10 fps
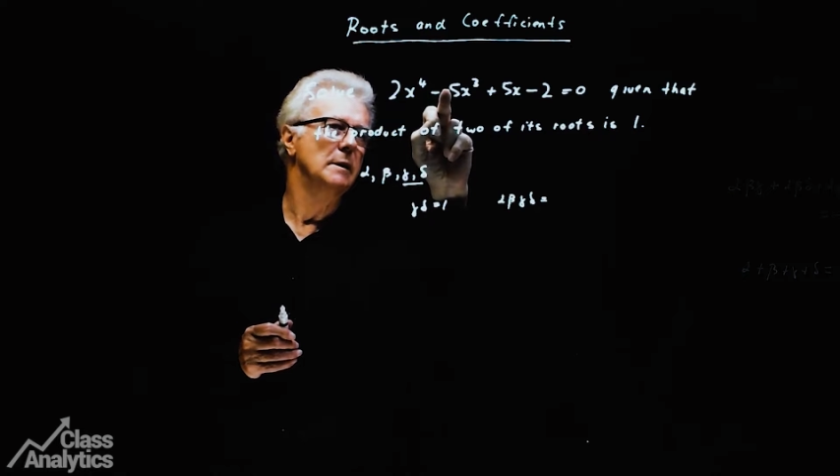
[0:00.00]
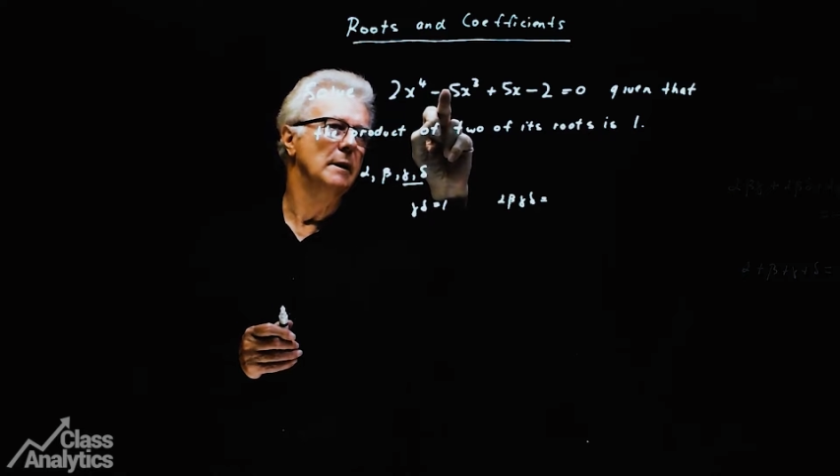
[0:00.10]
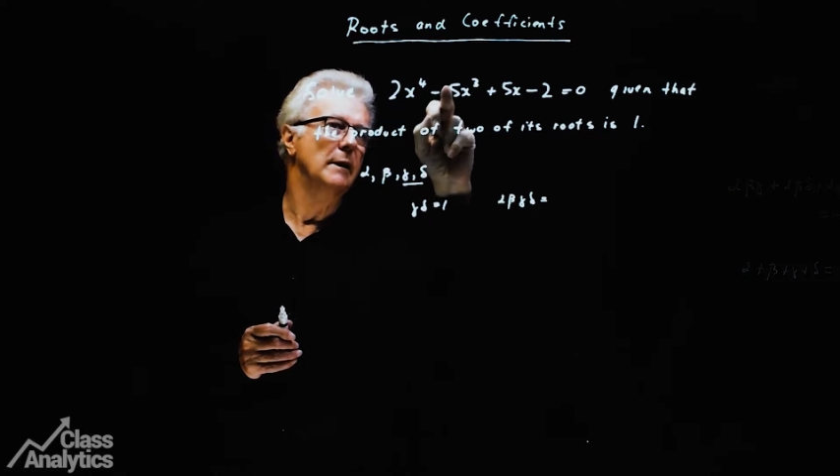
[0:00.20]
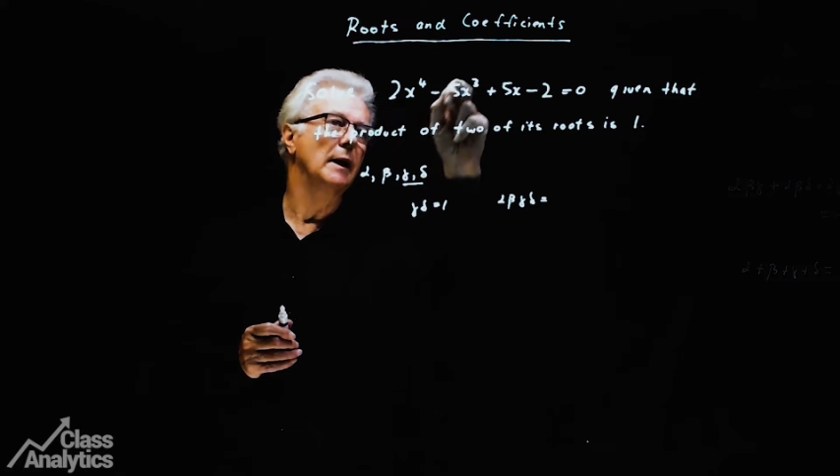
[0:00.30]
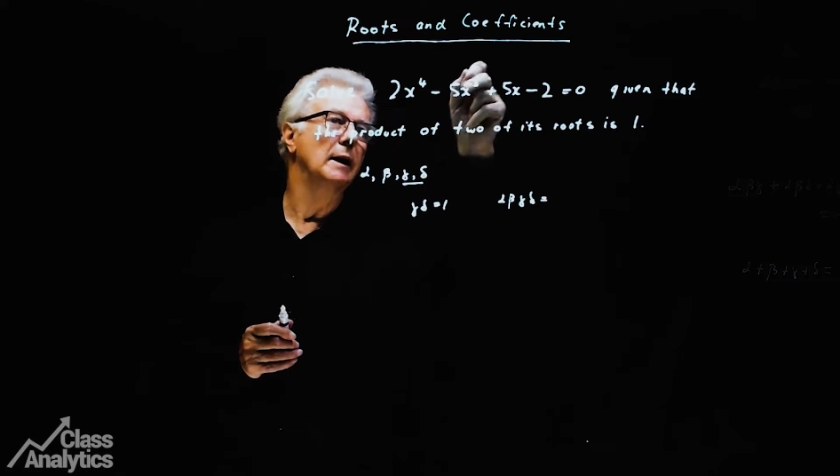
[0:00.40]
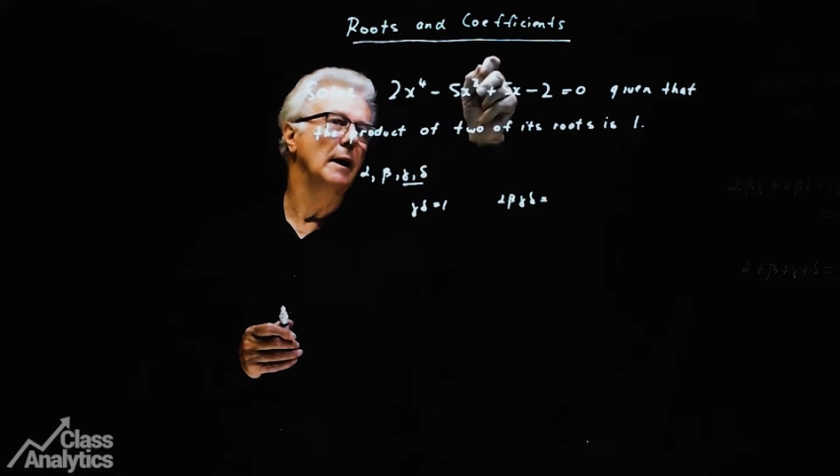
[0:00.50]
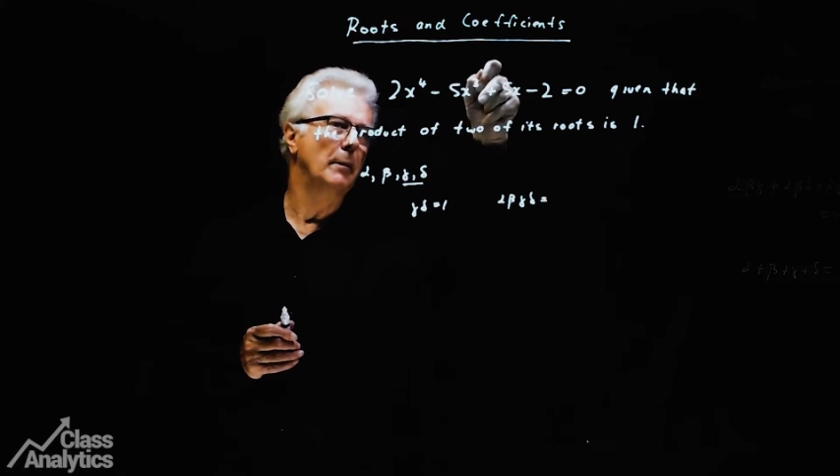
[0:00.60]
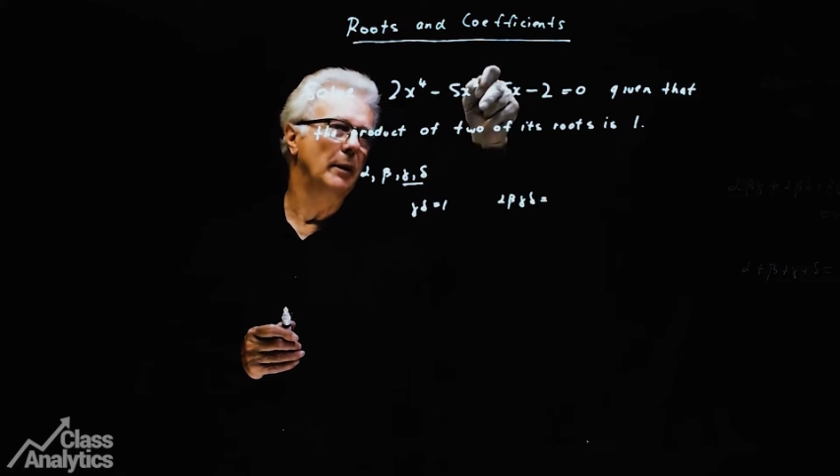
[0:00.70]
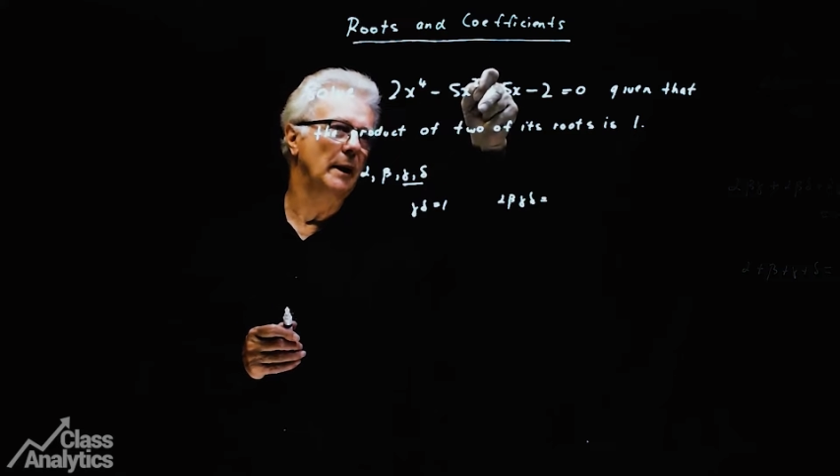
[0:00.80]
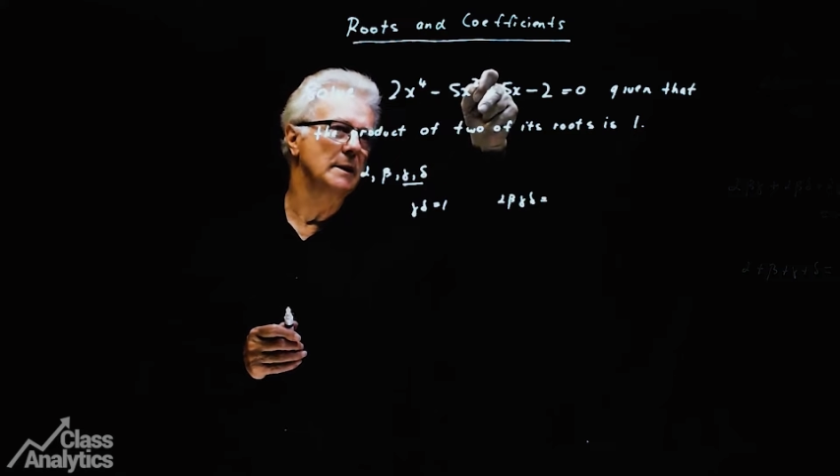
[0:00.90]
then a
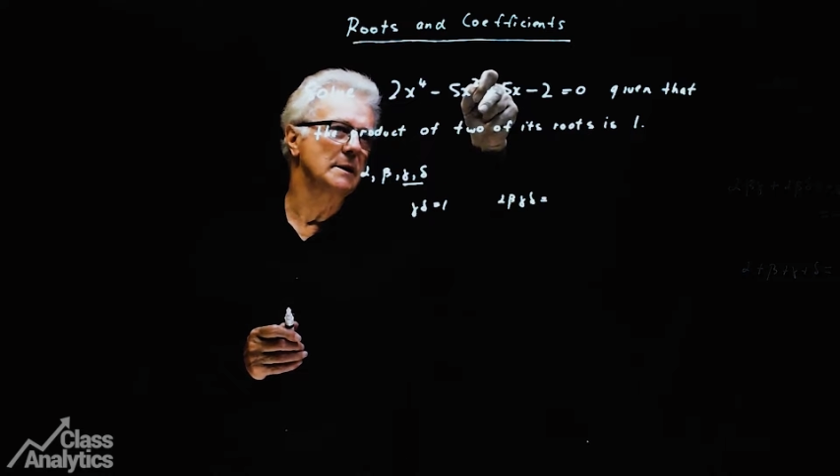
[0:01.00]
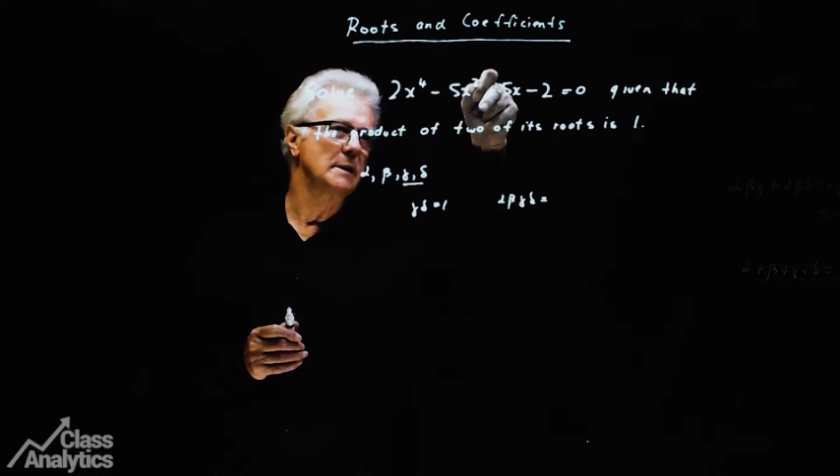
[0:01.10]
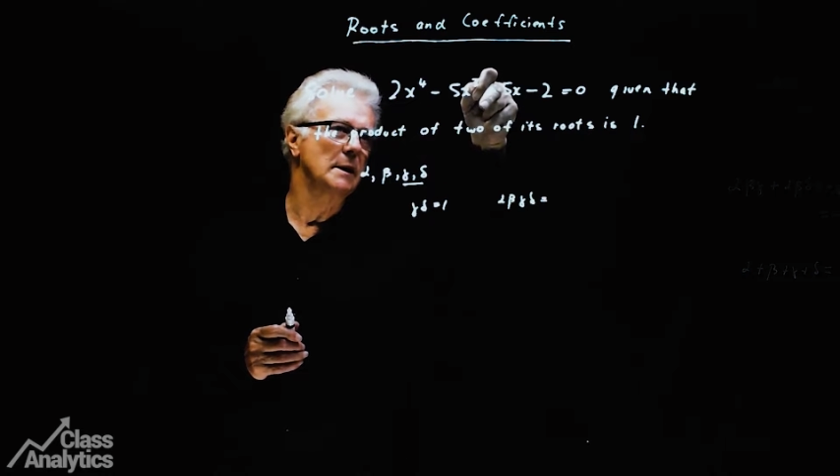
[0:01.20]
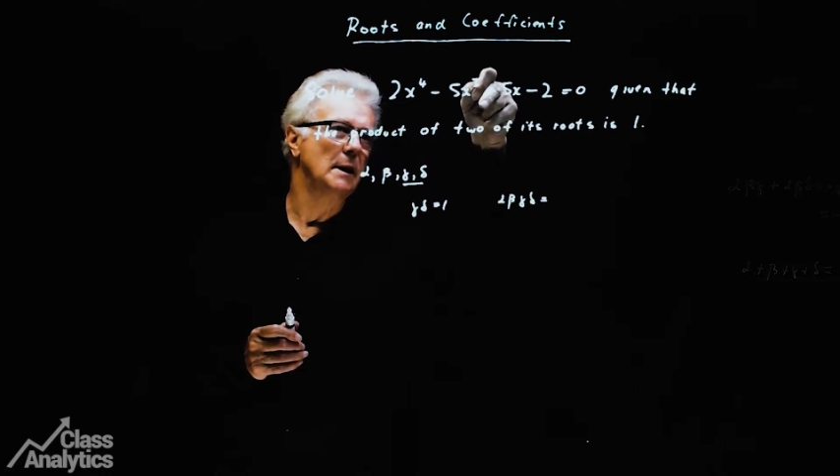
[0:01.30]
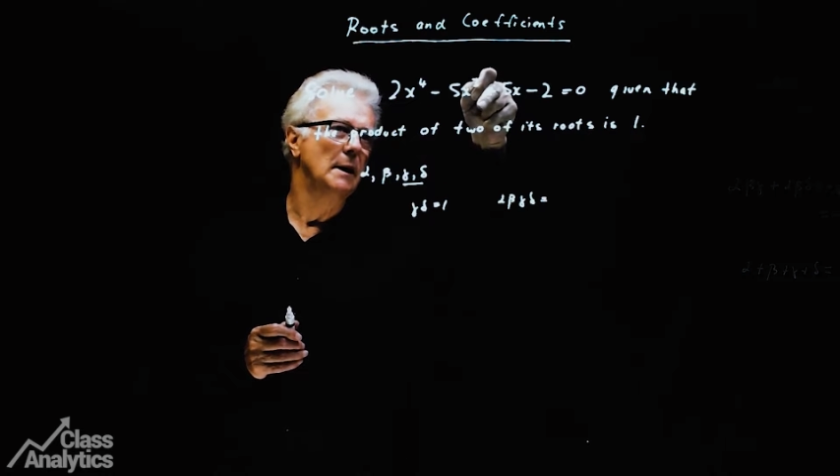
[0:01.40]
plus,